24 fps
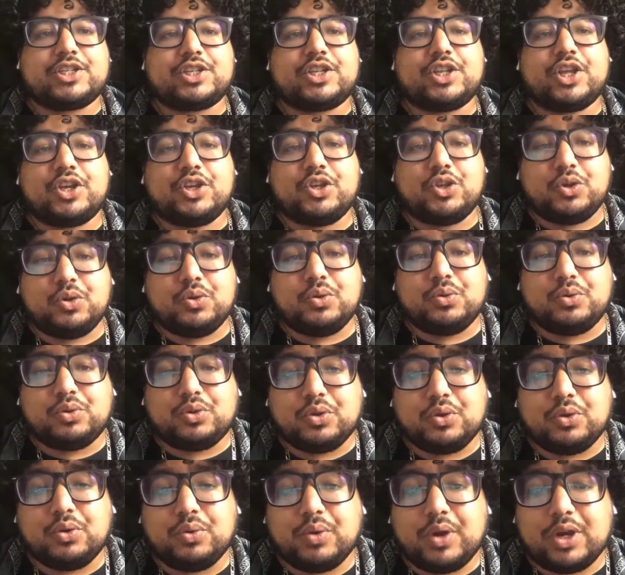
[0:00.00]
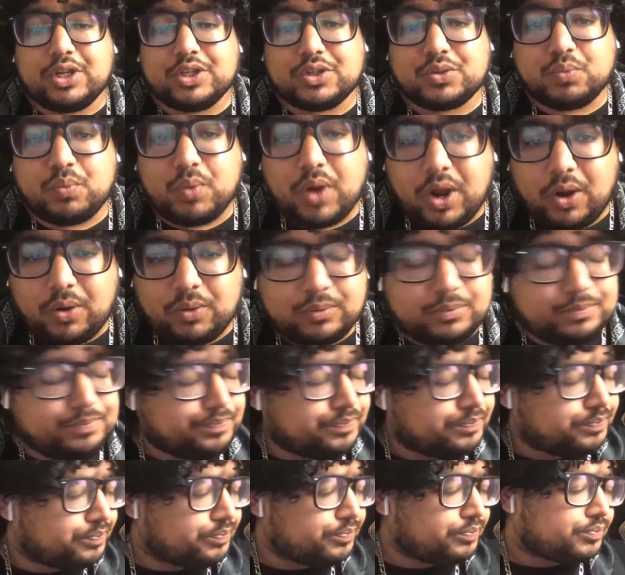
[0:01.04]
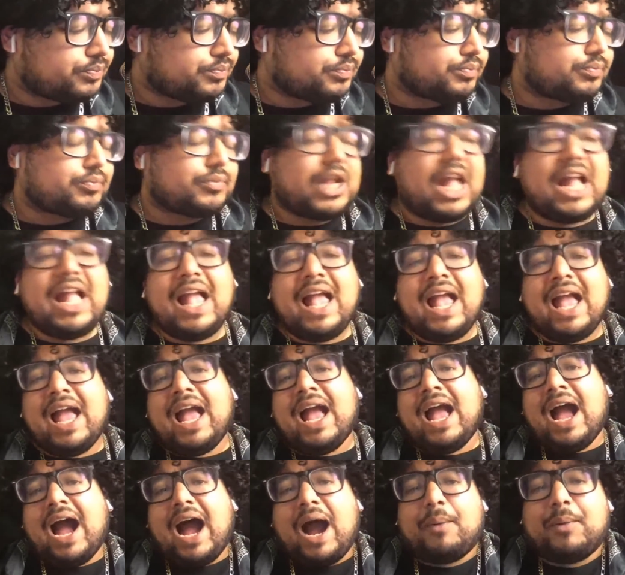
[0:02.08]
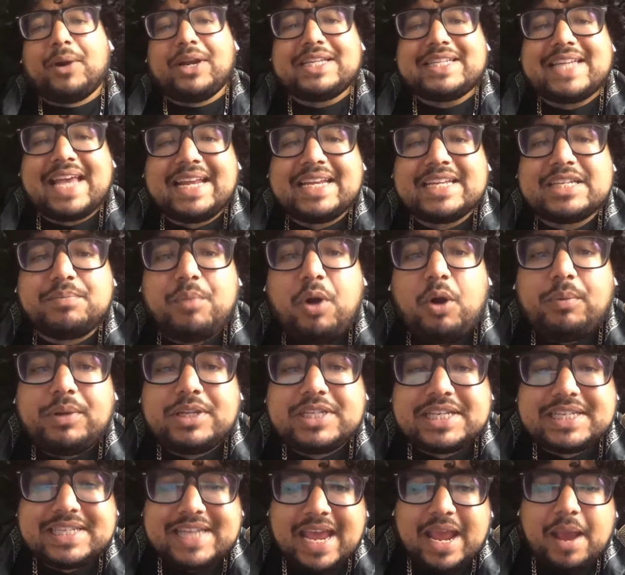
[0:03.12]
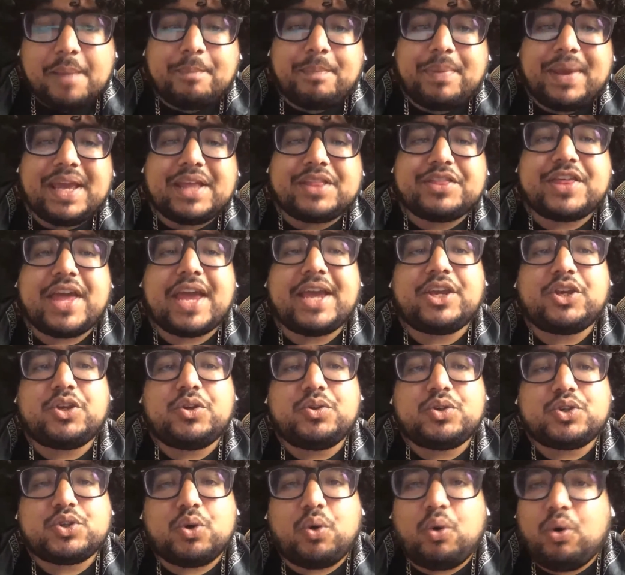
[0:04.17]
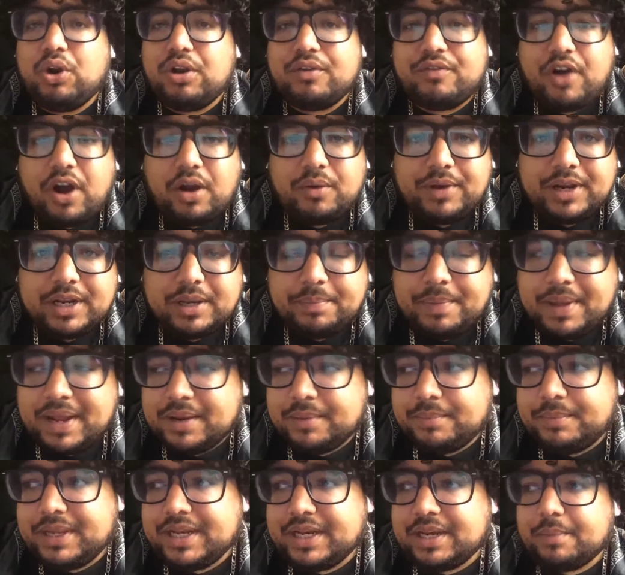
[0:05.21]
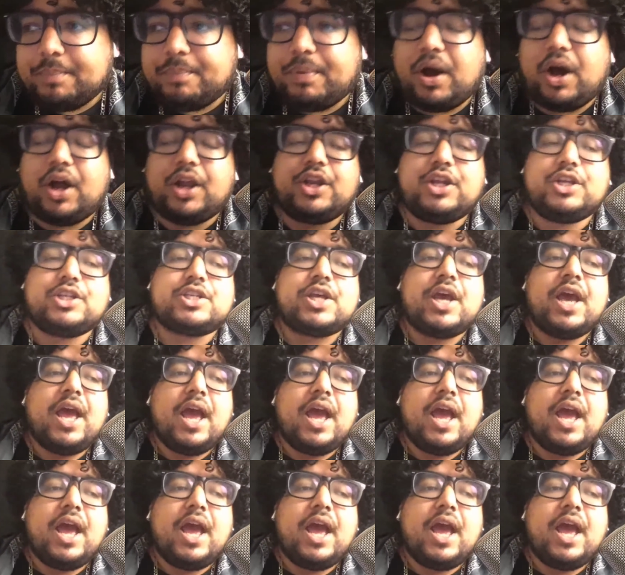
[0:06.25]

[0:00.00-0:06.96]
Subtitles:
that you do as well. I want to take this moment to say a big thank you to all of our independent media partners